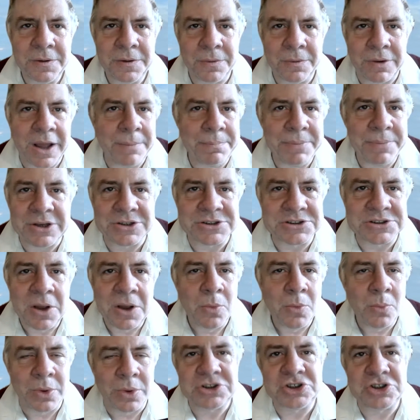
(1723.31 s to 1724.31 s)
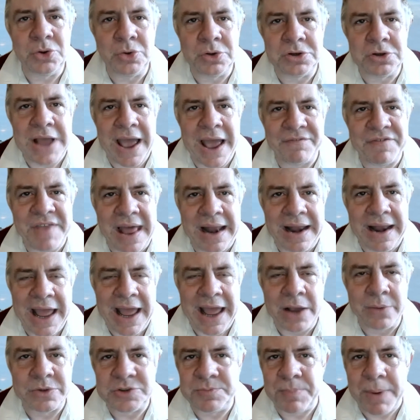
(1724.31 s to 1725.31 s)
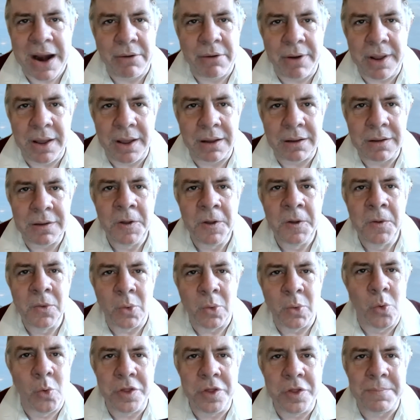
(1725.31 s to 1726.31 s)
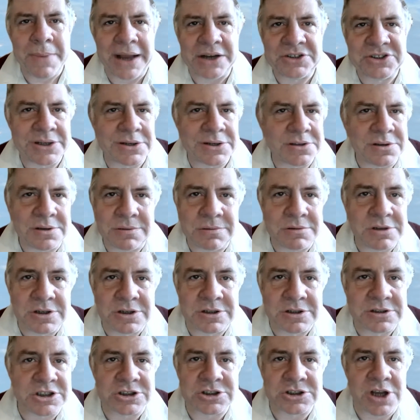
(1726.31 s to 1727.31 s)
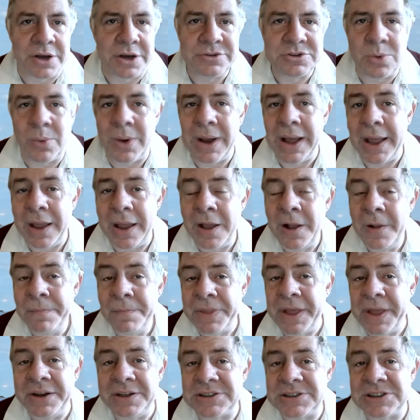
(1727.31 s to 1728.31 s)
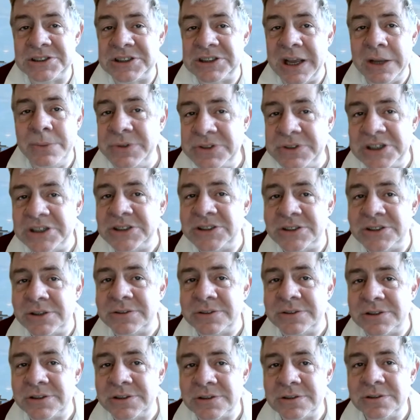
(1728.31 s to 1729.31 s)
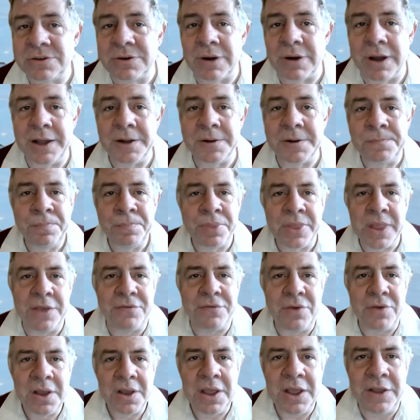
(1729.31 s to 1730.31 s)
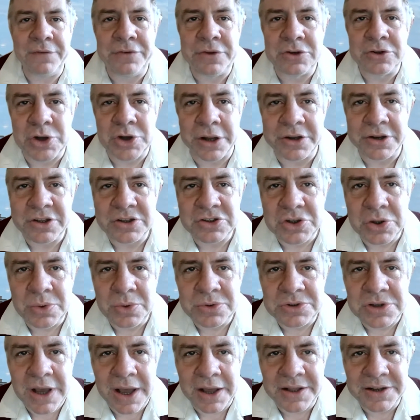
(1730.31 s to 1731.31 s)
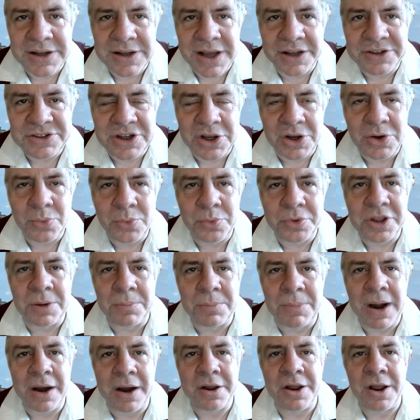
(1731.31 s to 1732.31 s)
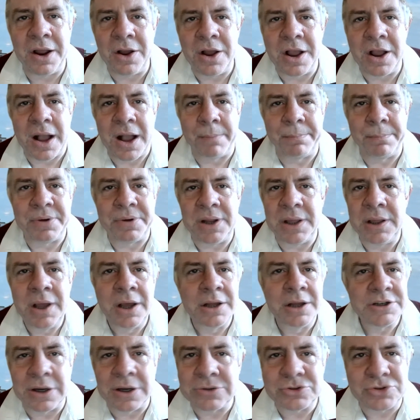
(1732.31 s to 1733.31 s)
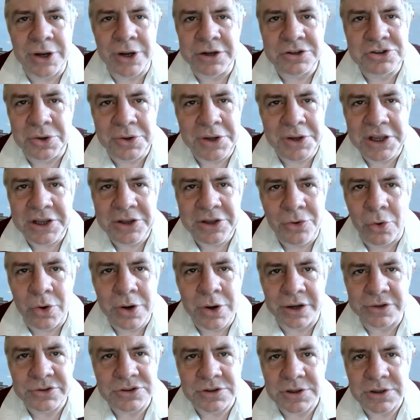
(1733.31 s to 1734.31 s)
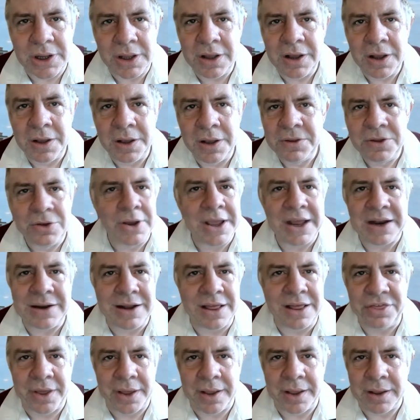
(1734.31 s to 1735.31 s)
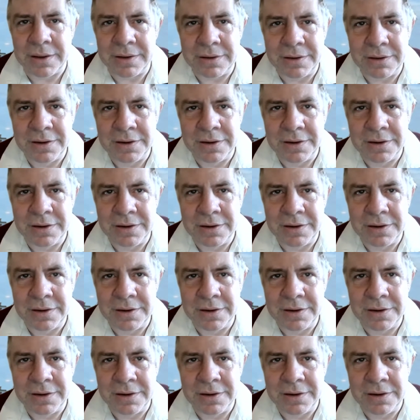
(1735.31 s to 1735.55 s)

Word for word: Right. Because once you have that language barrier, all the magic just goes away. And it's the same with distance, right? If, if you try to do a, a deal with an American company, don't try to do it in your country. You'll get nothing